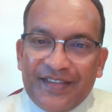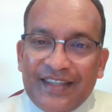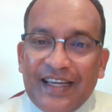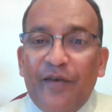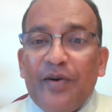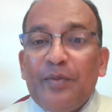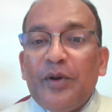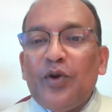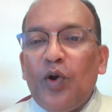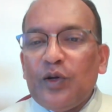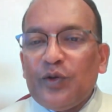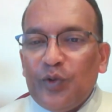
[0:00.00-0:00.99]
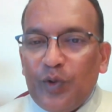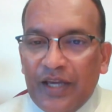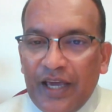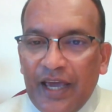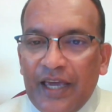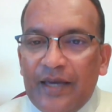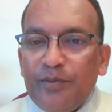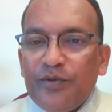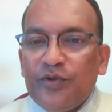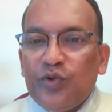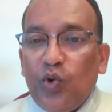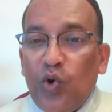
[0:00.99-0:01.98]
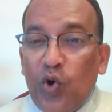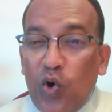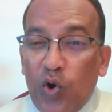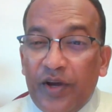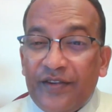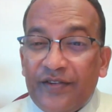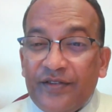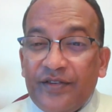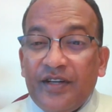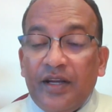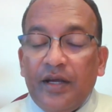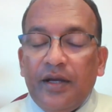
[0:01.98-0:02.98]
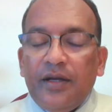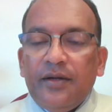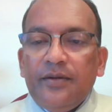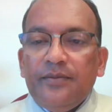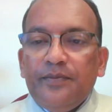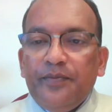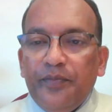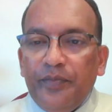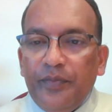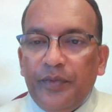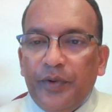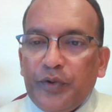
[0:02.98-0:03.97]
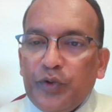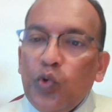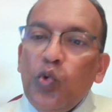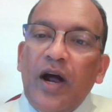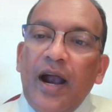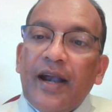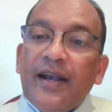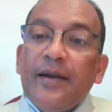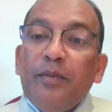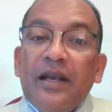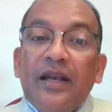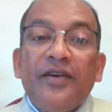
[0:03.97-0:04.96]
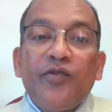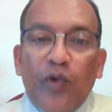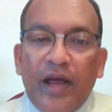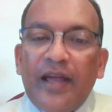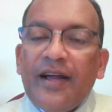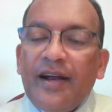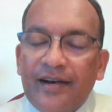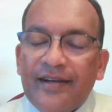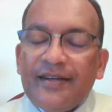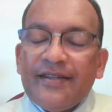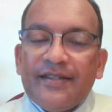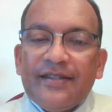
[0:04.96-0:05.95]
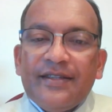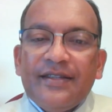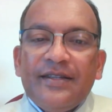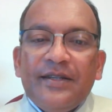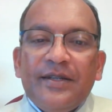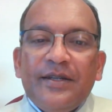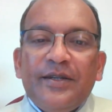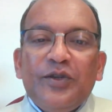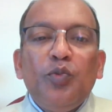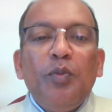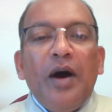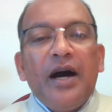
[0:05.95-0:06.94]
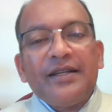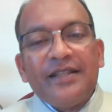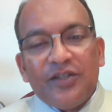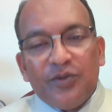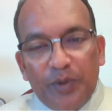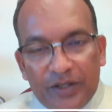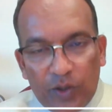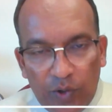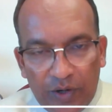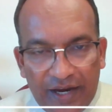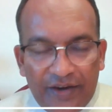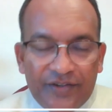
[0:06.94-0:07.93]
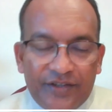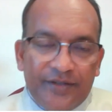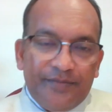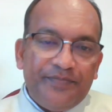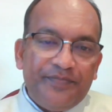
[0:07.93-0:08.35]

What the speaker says: The government also aims to hoist 200 million tricolors to mark the special occasion.